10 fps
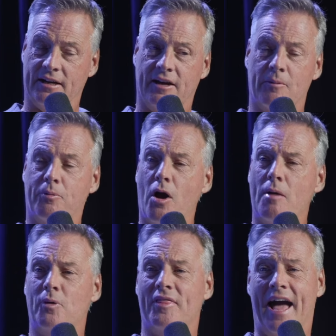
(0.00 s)
Now the
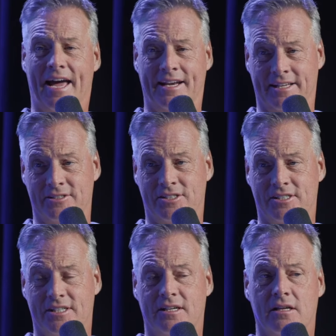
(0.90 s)
problem with that is
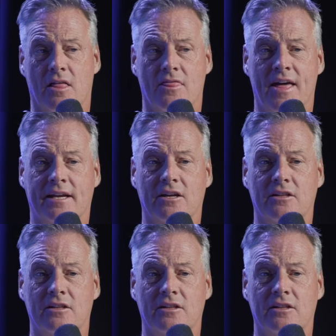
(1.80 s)
that